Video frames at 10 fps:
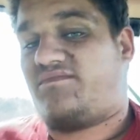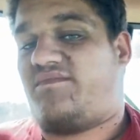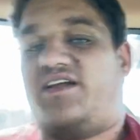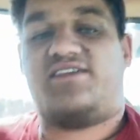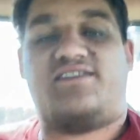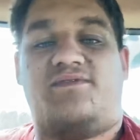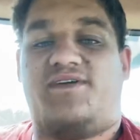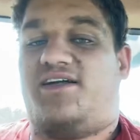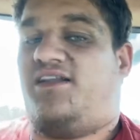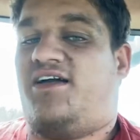Like I said, we
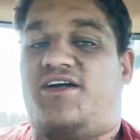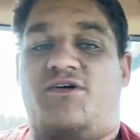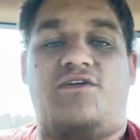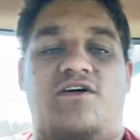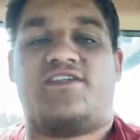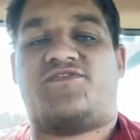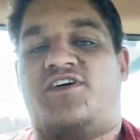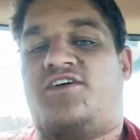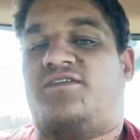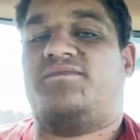got a lot going on this
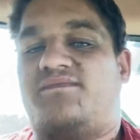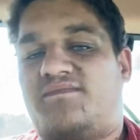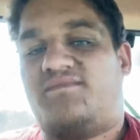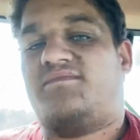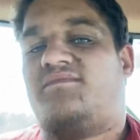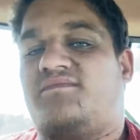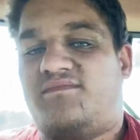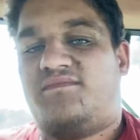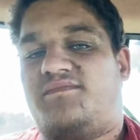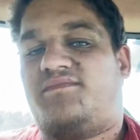fall.
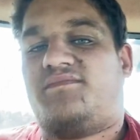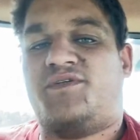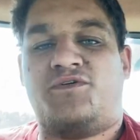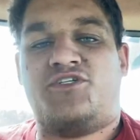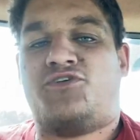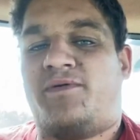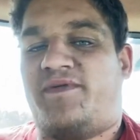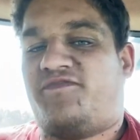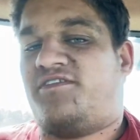You want to join me